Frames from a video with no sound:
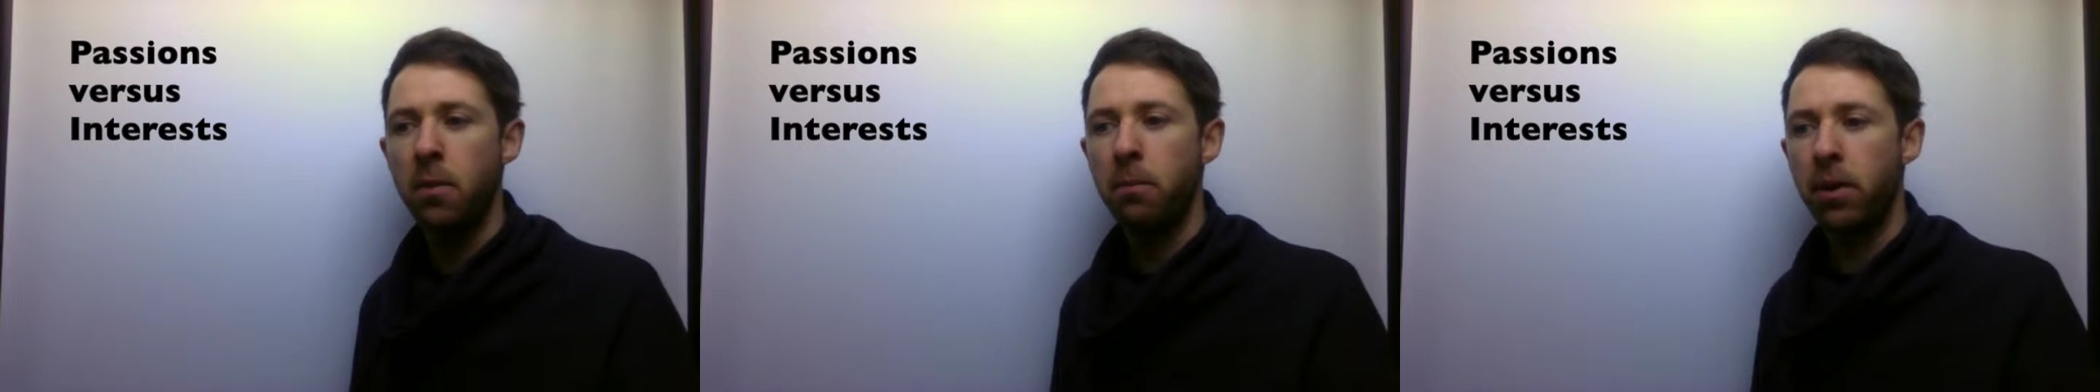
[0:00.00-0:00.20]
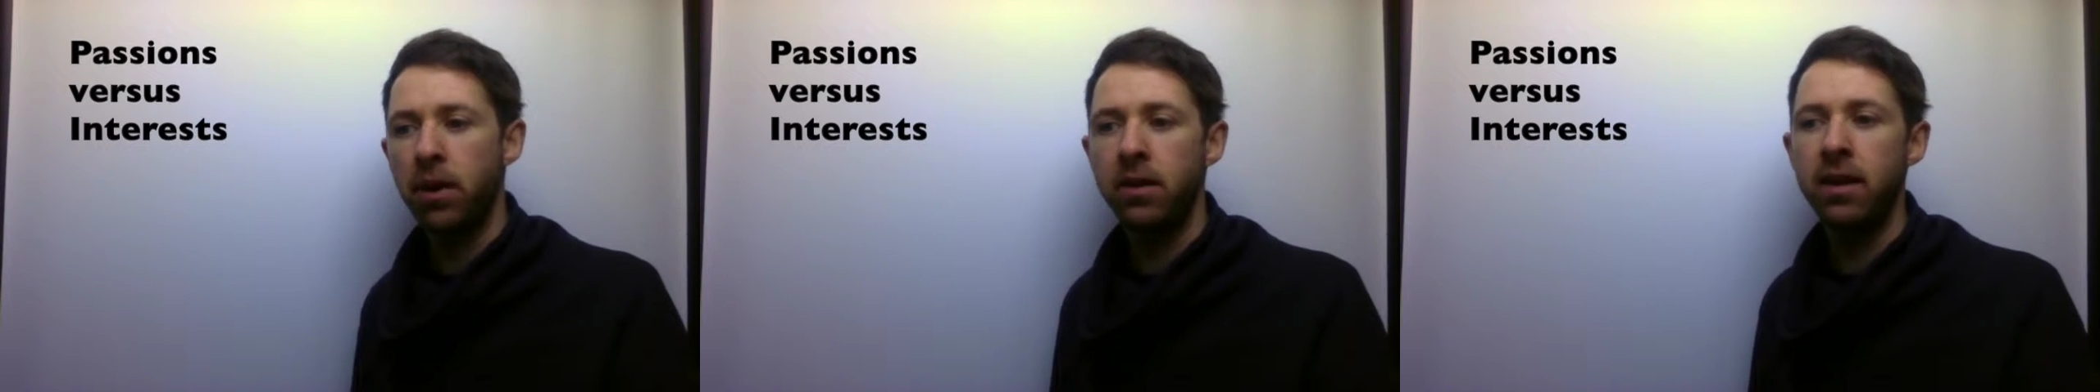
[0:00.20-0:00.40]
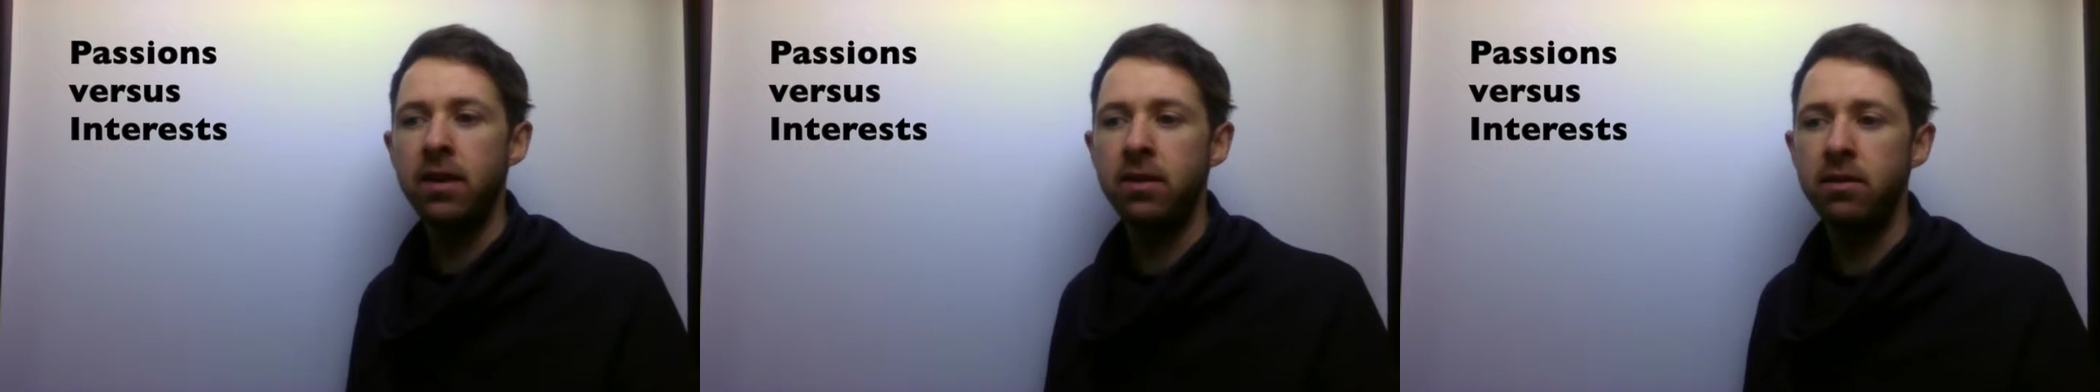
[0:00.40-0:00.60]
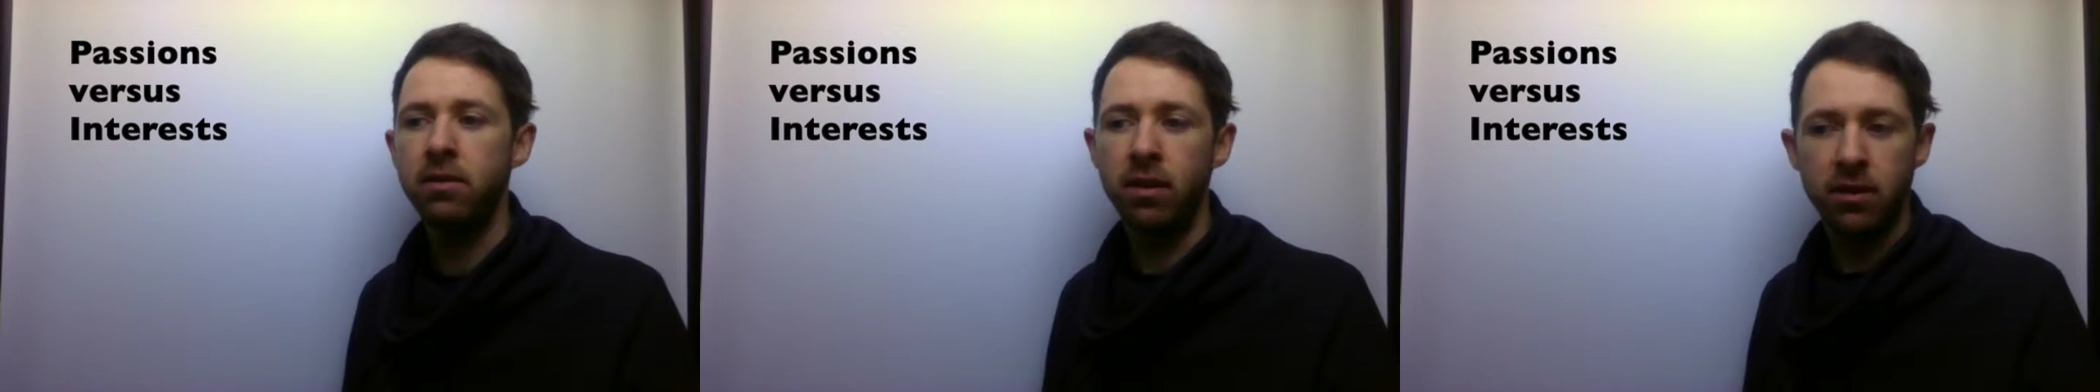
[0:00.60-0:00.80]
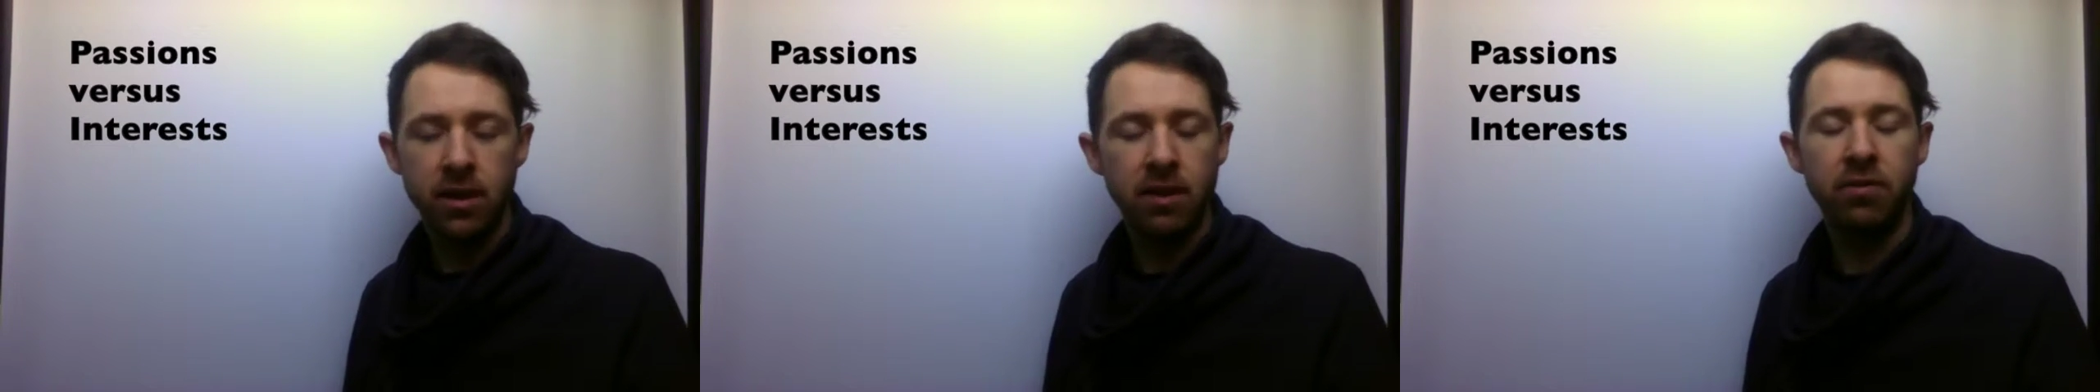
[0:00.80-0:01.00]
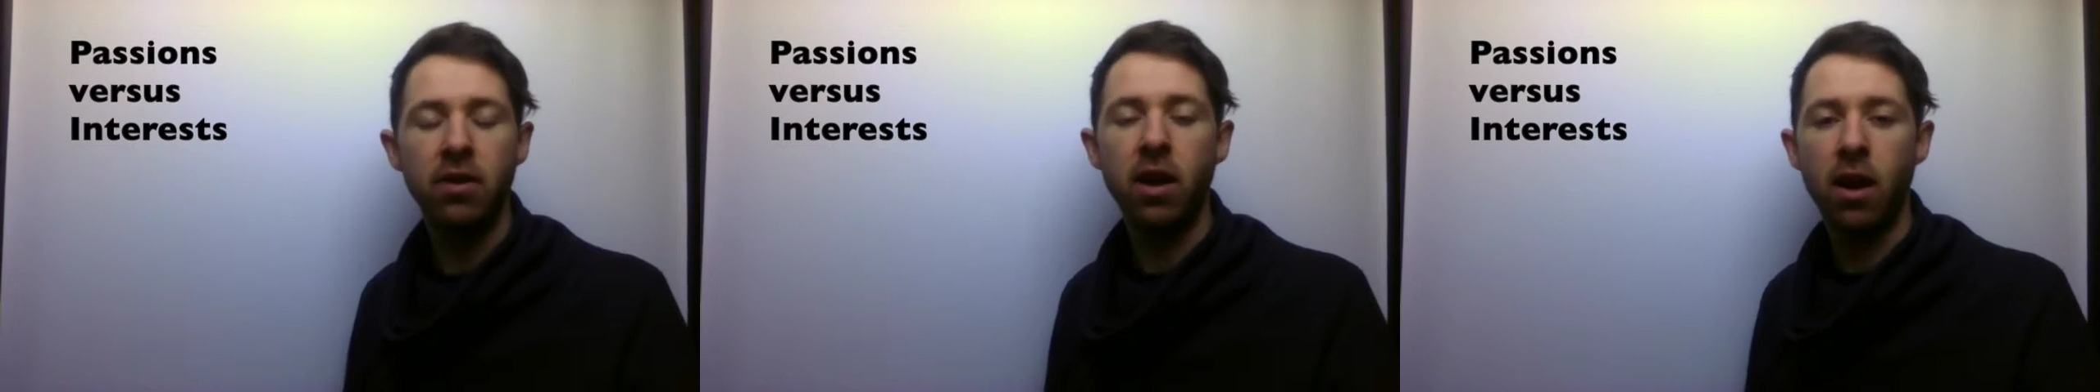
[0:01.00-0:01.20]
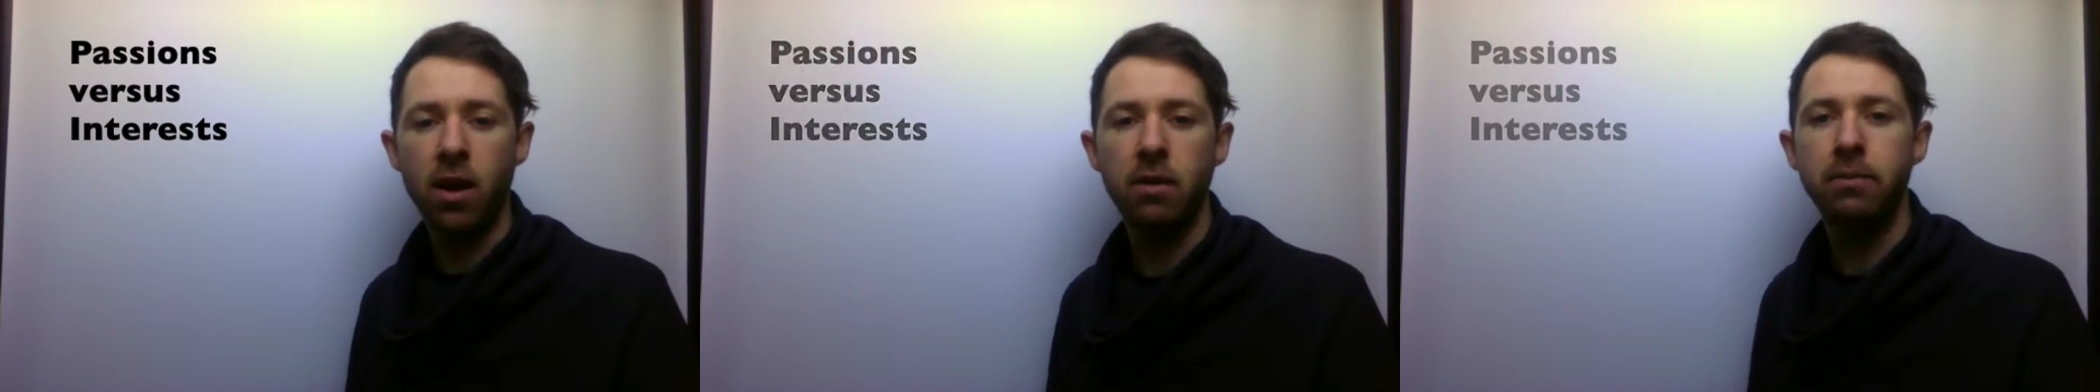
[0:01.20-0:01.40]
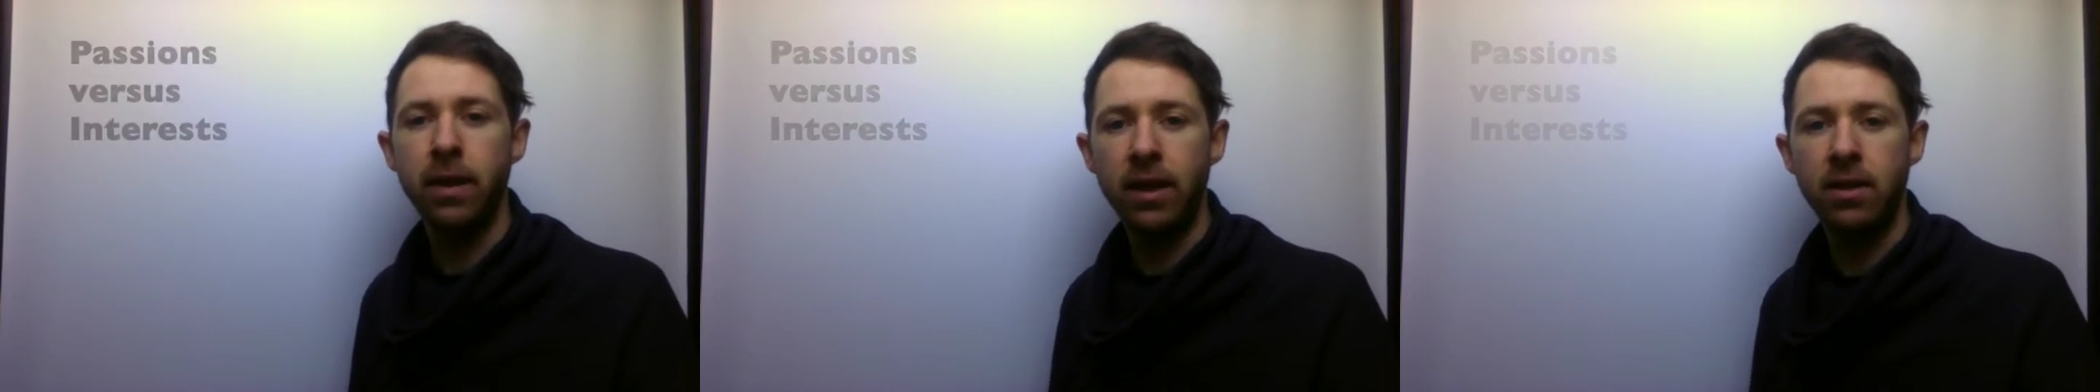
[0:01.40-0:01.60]
but I think there definitely
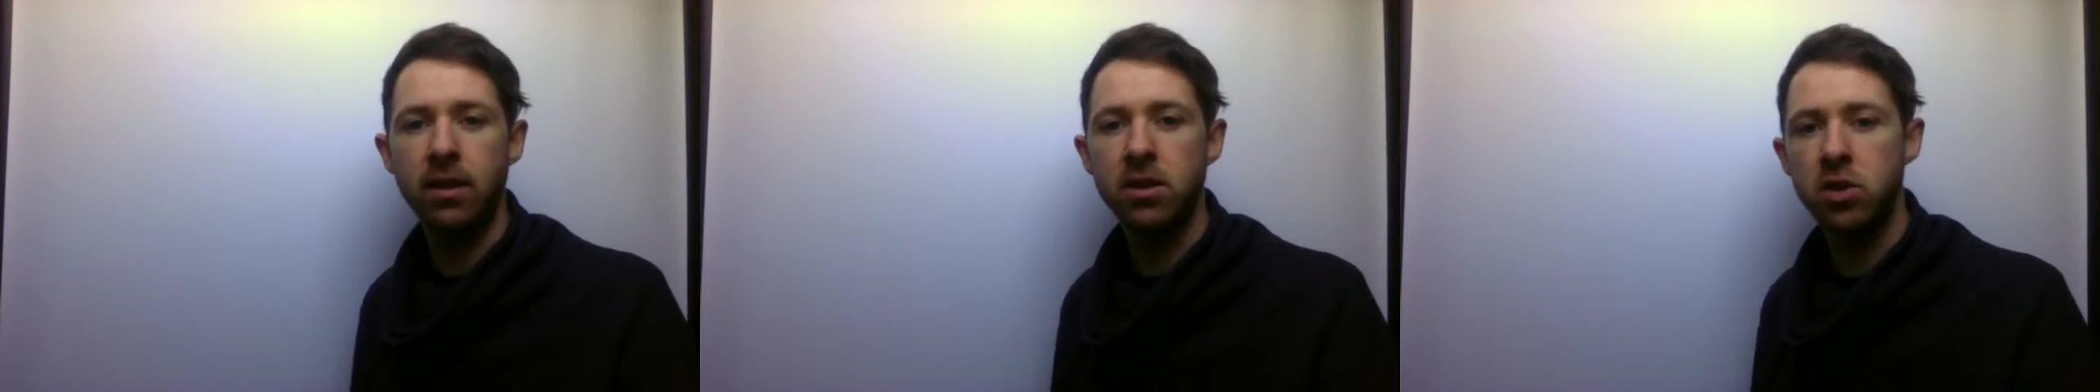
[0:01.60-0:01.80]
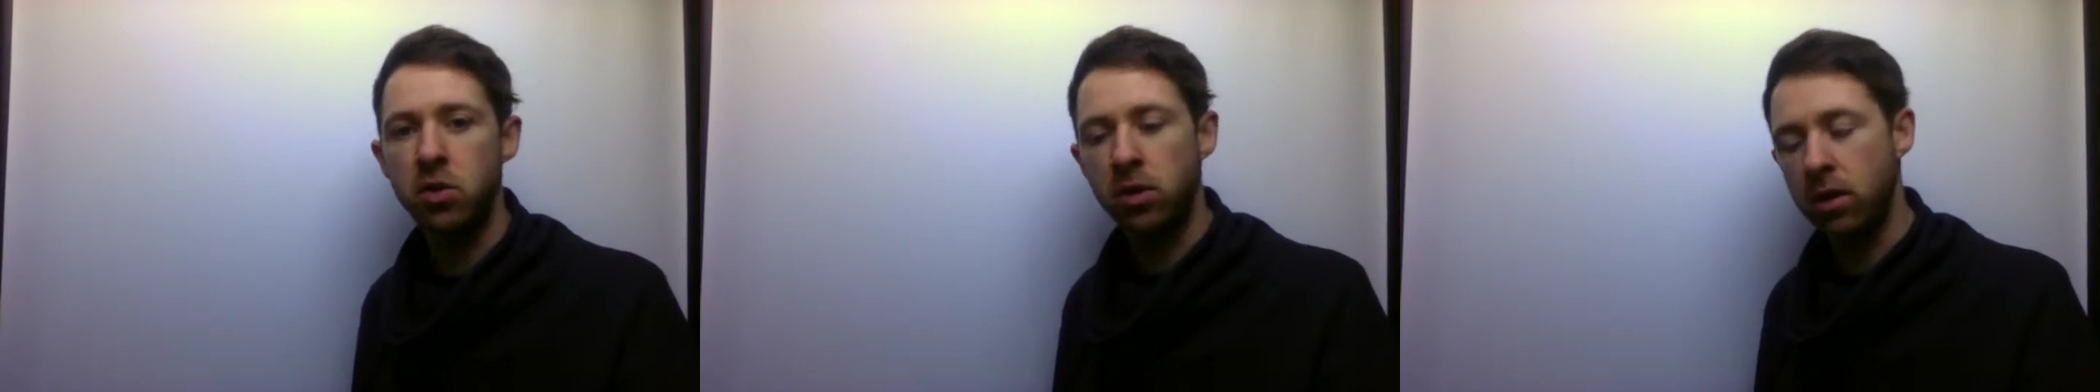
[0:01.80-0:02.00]
are methods